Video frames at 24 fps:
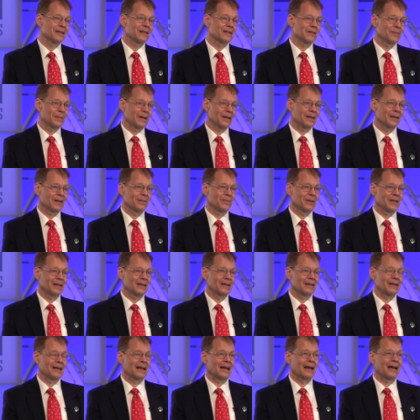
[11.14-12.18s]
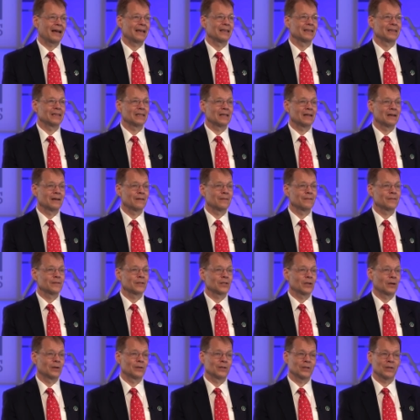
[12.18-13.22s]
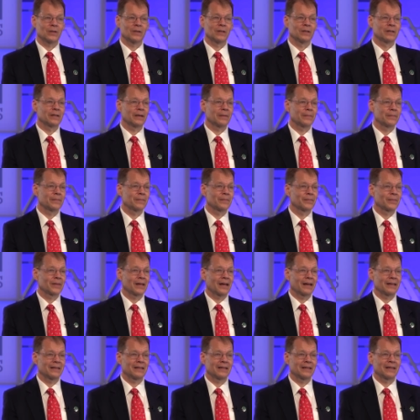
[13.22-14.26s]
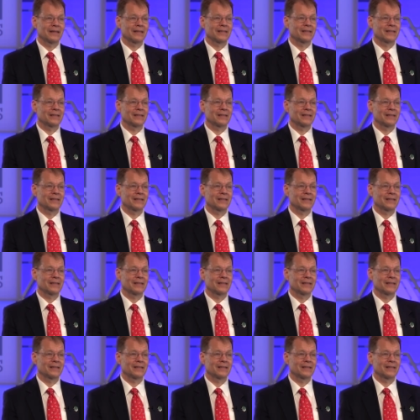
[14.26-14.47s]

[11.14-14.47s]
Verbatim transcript: in the spelling bee, I love sardoodledom. I think